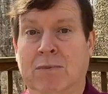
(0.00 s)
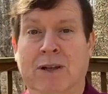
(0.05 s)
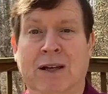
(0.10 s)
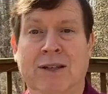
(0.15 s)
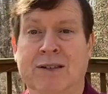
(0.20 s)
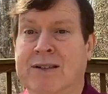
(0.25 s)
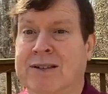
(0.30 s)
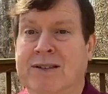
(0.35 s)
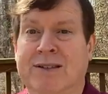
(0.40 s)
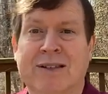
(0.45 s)

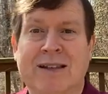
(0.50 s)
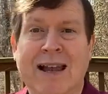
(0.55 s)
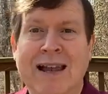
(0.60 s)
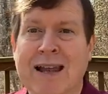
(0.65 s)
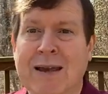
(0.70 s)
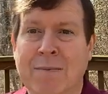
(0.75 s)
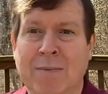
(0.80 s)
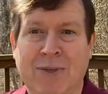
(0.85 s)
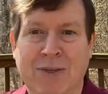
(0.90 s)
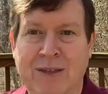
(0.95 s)
It's the
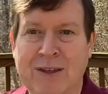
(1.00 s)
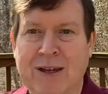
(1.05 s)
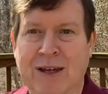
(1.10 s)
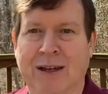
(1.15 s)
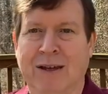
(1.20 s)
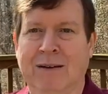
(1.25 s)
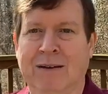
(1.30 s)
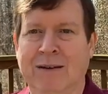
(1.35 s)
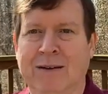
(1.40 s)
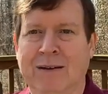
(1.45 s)
same
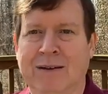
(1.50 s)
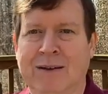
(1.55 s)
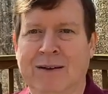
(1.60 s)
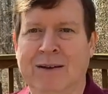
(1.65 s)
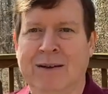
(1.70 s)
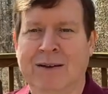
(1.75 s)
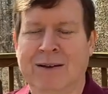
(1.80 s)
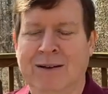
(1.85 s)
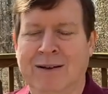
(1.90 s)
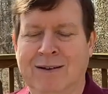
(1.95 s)
thing.
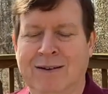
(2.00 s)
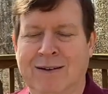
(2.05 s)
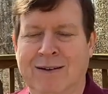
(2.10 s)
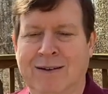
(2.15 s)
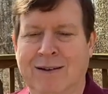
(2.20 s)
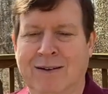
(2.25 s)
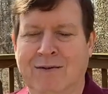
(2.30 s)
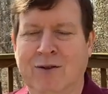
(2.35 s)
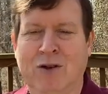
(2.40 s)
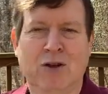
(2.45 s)

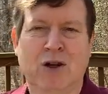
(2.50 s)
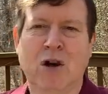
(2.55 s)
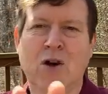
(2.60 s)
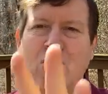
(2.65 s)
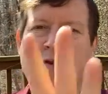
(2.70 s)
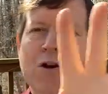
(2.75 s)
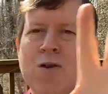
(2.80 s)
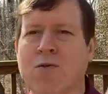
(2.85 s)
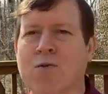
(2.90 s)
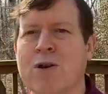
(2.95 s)
If you
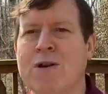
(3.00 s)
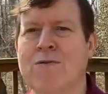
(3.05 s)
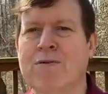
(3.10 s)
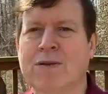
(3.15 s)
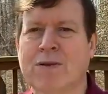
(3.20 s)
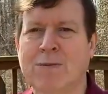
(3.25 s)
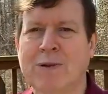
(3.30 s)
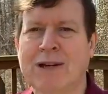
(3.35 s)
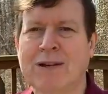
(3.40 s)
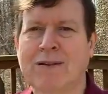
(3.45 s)
don't agree
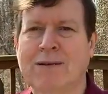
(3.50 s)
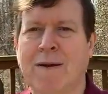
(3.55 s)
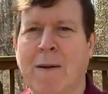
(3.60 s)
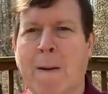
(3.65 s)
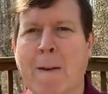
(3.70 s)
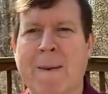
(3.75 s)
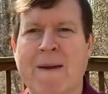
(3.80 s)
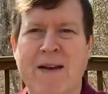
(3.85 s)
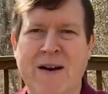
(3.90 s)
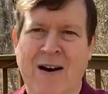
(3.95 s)
with me,
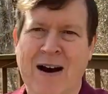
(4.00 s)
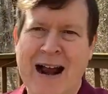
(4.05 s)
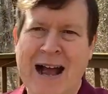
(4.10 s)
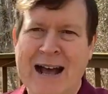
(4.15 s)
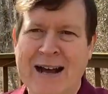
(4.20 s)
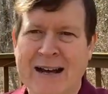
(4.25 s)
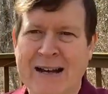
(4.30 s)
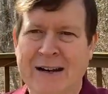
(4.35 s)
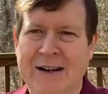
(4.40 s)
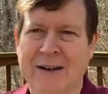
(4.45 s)
you're
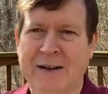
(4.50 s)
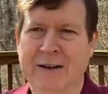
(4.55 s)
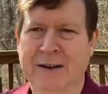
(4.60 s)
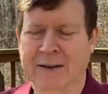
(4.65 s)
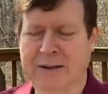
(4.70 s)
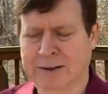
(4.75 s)
out of here.